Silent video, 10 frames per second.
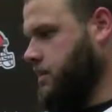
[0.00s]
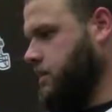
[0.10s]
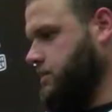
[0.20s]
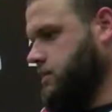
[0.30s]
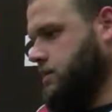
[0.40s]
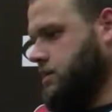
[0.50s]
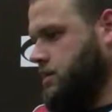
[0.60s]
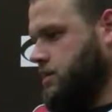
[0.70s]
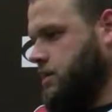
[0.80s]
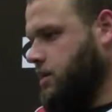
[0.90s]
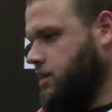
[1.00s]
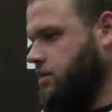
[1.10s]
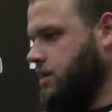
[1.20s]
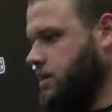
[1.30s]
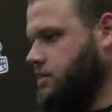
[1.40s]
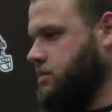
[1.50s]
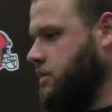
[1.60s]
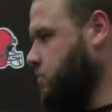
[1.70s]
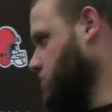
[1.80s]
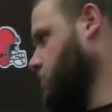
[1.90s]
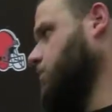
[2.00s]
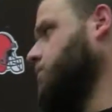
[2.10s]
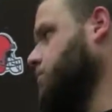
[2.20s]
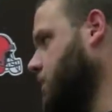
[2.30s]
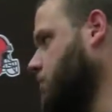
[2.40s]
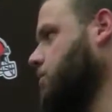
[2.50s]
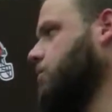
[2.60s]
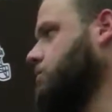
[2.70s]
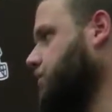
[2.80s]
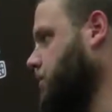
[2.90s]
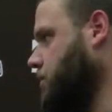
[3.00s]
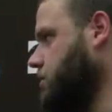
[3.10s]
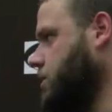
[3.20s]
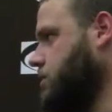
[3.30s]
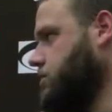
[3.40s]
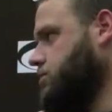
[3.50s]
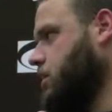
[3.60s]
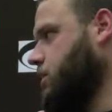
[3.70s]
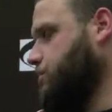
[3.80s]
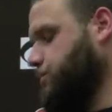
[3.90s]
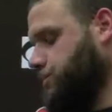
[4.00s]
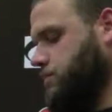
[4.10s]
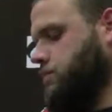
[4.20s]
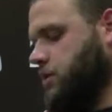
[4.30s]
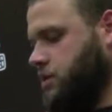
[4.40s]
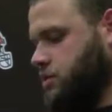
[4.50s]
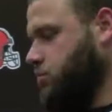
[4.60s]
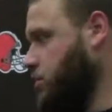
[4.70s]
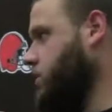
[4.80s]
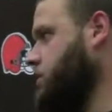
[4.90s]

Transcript: then, you know, that's good. We're going to learn from that. We're going to watch the film and just try to improve so we're the